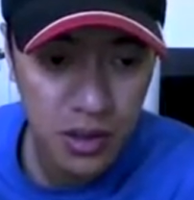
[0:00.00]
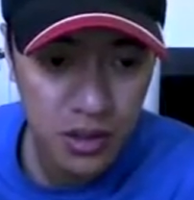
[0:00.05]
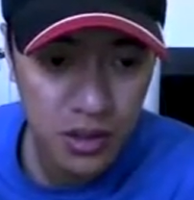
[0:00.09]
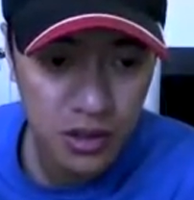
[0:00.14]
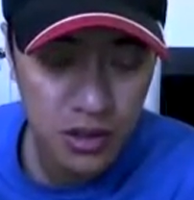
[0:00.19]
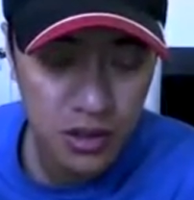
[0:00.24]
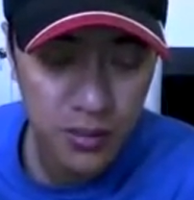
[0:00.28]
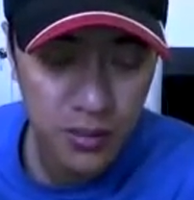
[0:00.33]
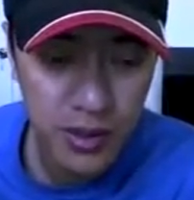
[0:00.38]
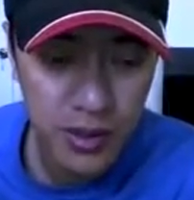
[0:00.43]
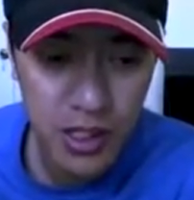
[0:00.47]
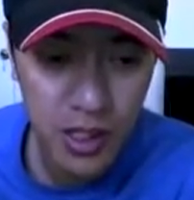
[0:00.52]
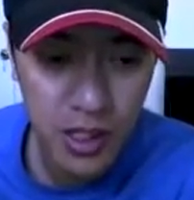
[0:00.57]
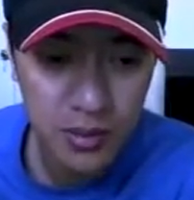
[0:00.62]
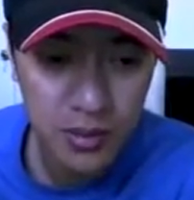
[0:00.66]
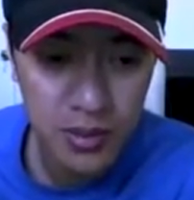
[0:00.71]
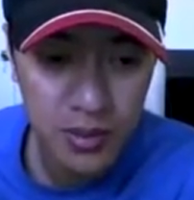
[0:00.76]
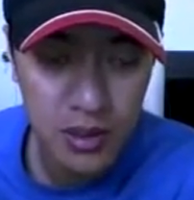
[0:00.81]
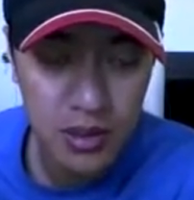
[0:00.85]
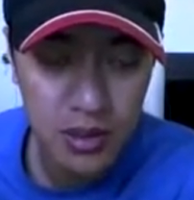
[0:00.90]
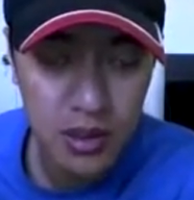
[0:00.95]
so my
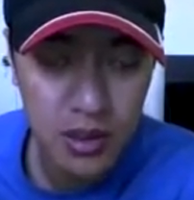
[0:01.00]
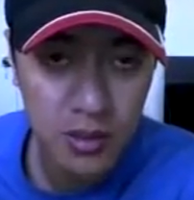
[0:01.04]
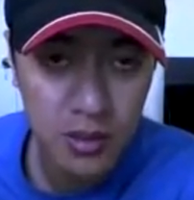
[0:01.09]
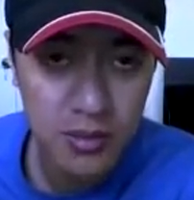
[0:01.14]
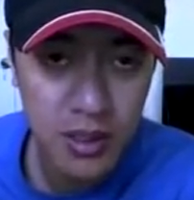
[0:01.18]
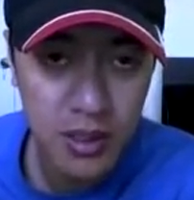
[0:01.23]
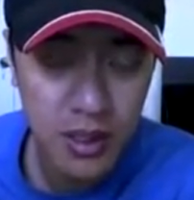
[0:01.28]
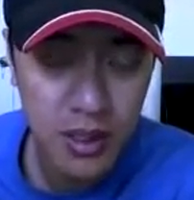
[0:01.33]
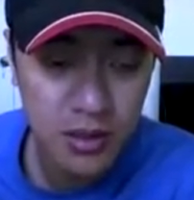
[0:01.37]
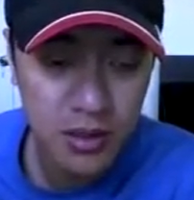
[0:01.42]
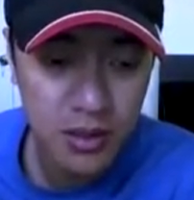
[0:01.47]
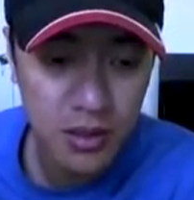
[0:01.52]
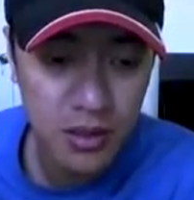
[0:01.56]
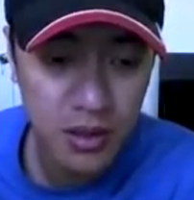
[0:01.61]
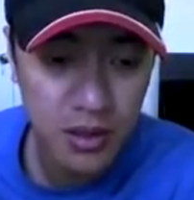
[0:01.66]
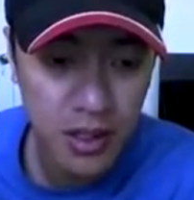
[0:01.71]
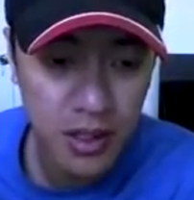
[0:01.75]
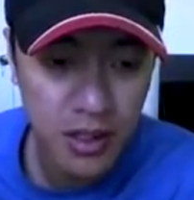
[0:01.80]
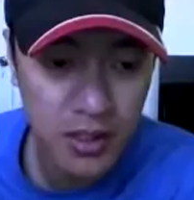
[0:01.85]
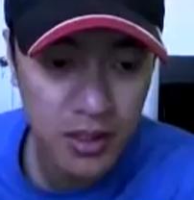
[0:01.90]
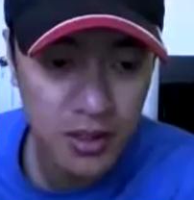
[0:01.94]
tablet's updated to the
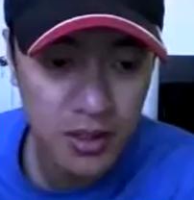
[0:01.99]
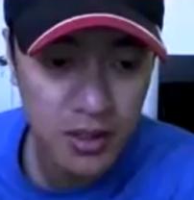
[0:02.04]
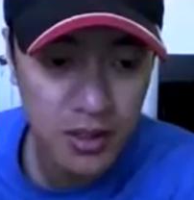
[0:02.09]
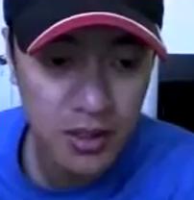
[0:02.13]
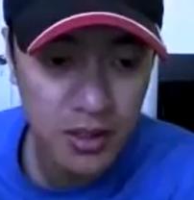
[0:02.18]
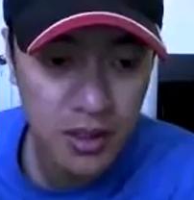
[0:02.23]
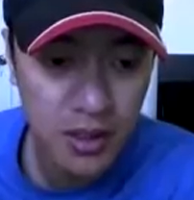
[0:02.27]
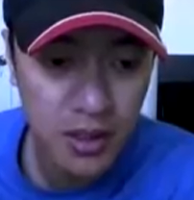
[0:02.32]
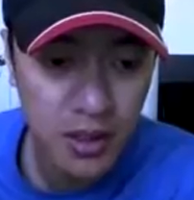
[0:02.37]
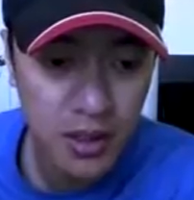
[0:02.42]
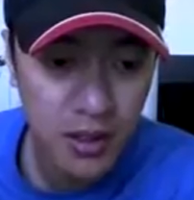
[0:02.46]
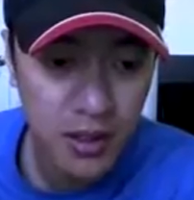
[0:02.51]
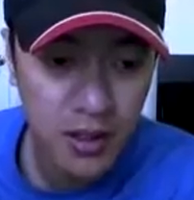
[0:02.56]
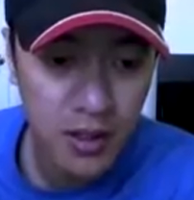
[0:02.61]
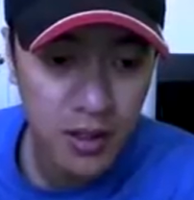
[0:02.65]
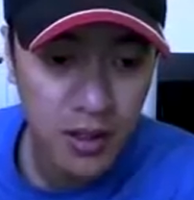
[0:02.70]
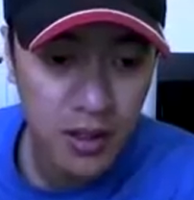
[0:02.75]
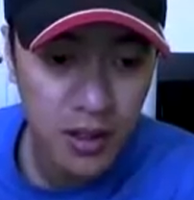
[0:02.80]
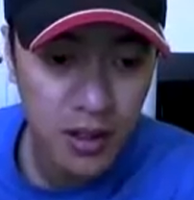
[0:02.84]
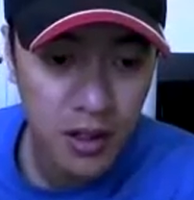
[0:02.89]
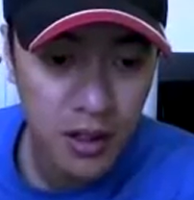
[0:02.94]
latest.
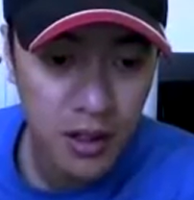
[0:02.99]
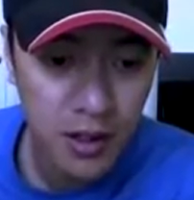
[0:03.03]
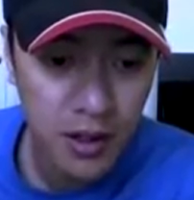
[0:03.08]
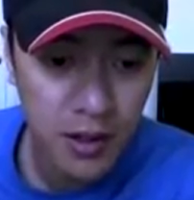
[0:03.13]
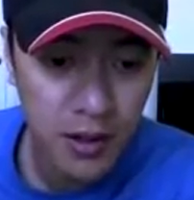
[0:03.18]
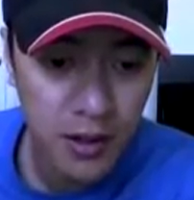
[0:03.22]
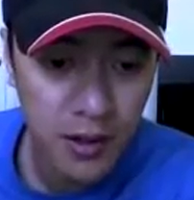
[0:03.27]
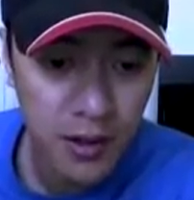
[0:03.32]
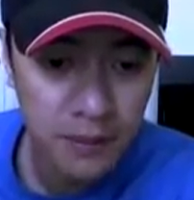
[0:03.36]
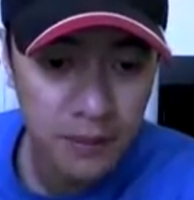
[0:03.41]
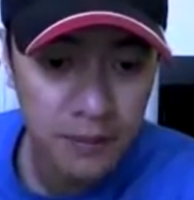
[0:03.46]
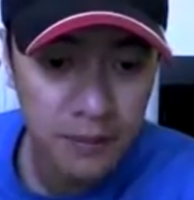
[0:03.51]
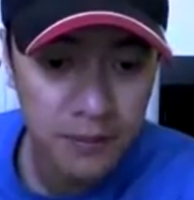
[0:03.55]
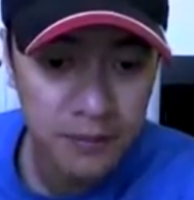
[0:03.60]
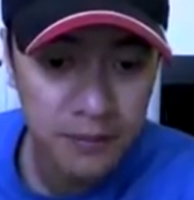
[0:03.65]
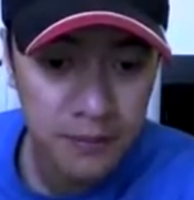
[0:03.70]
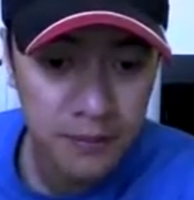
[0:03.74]
um,